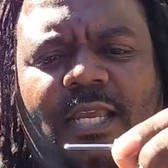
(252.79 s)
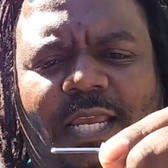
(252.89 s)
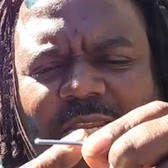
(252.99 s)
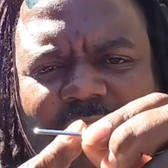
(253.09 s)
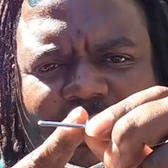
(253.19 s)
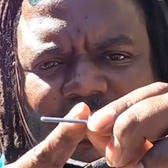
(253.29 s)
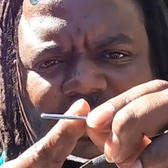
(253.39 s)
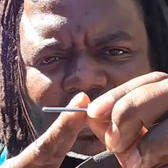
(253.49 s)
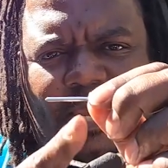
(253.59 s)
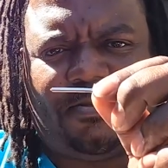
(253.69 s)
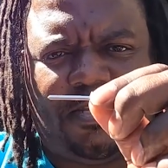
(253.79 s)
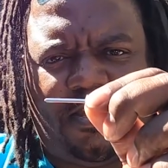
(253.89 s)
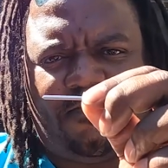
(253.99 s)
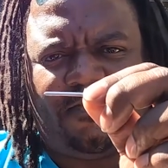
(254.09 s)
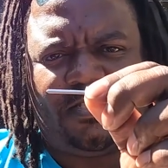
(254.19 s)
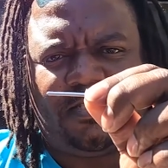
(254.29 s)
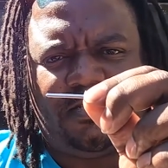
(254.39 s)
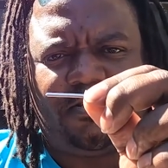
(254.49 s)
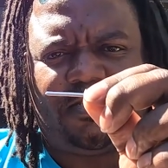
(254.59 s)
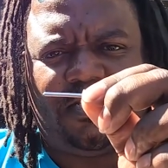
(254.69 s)
and it snaps off this
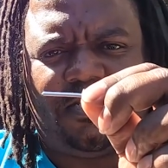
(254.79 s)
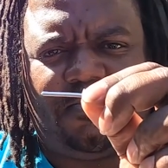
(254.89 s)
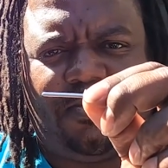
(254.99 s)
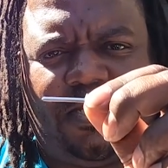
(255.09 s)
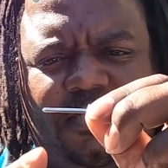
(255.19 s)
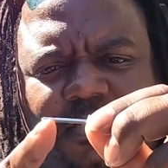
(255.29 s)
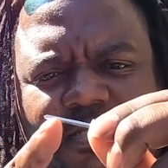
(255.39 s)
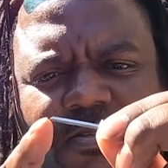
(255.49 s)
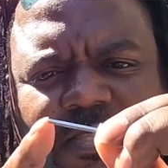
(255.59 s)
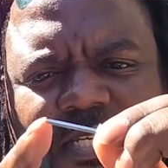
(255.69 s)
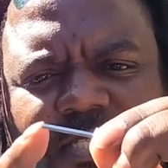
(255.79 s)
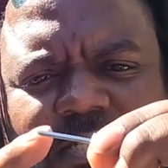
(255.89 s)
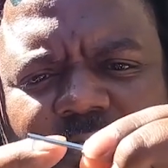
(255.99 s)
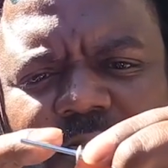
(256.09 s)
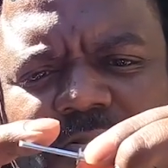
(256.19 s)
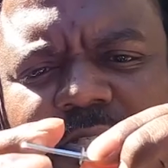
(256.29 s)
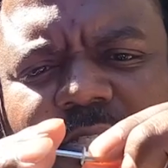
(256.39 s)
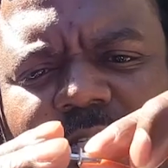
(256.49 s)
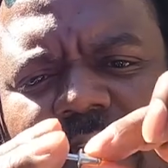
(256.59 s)
little extension piece. So this goes